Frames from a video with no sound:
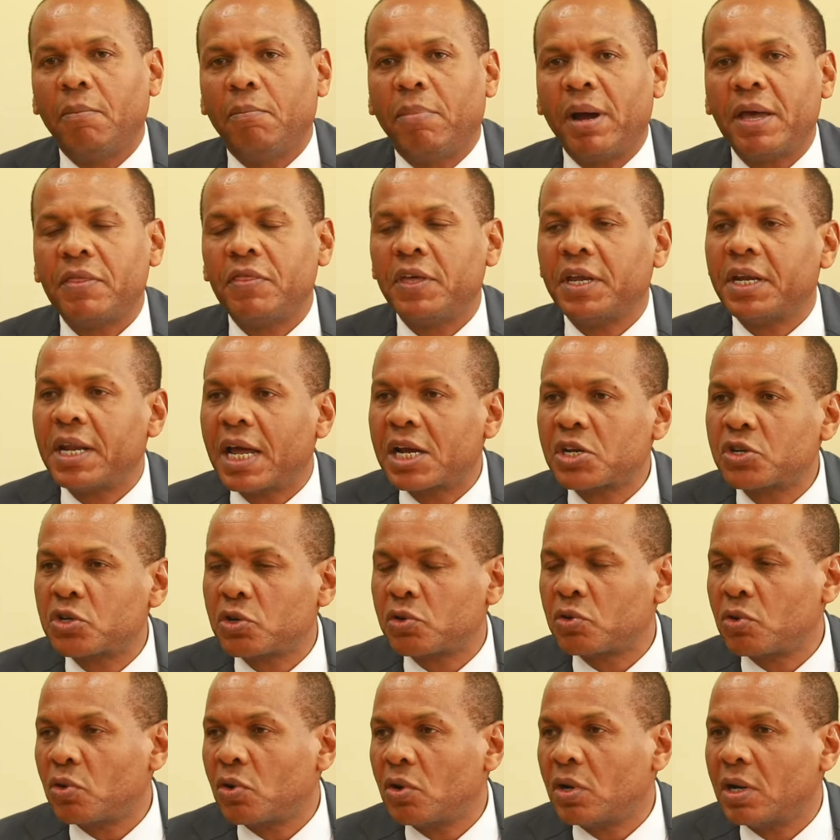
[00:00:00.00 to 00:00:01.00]
by the
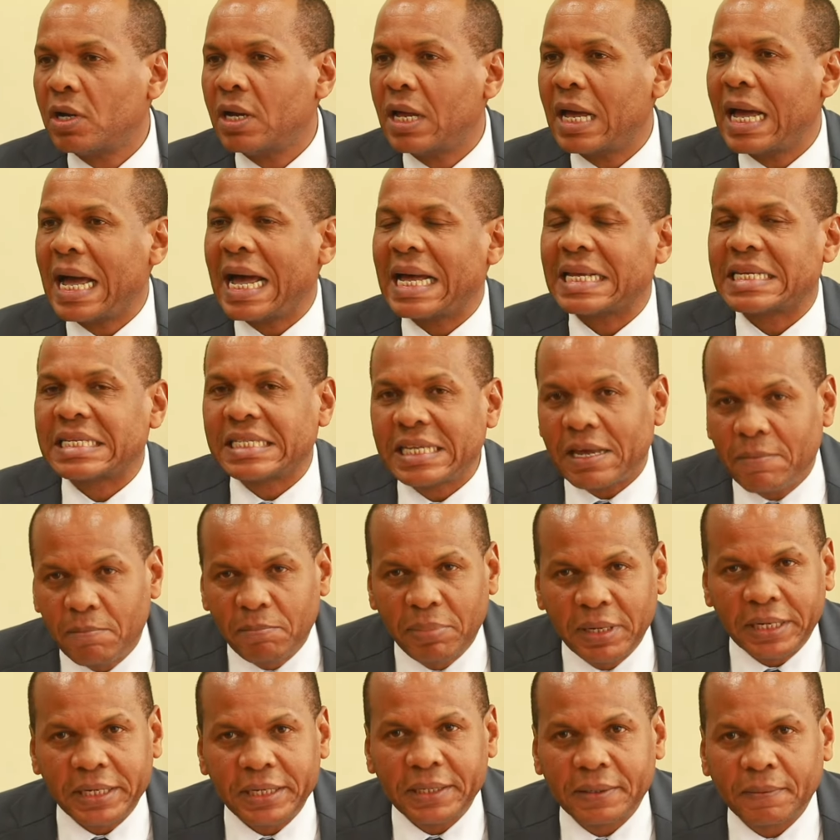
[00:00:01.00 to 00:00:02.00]
National
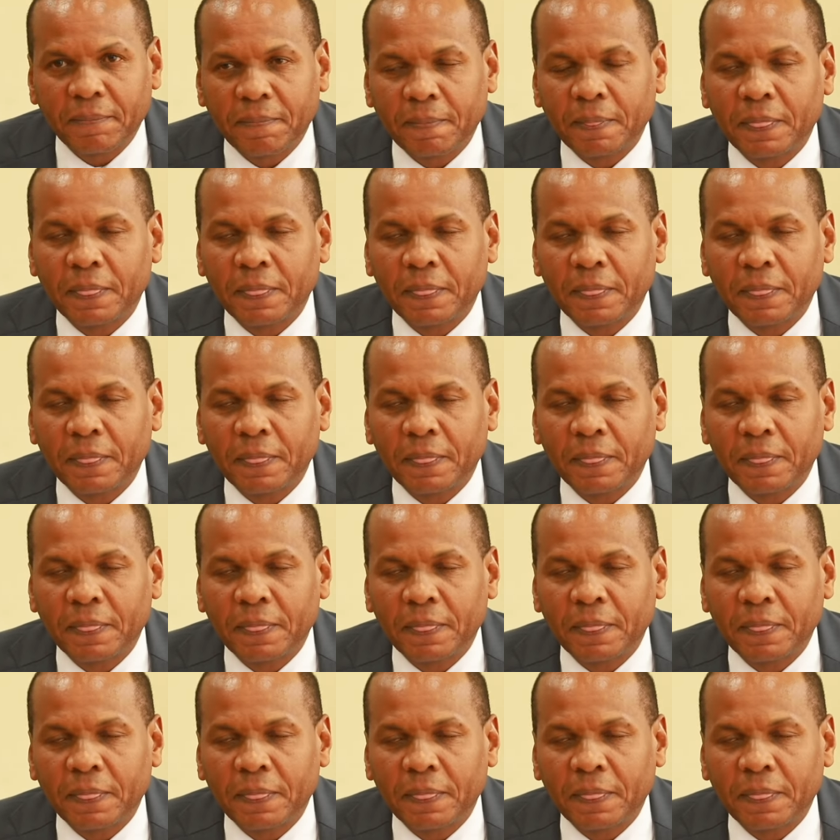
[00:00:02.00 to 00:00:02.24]
Assembly,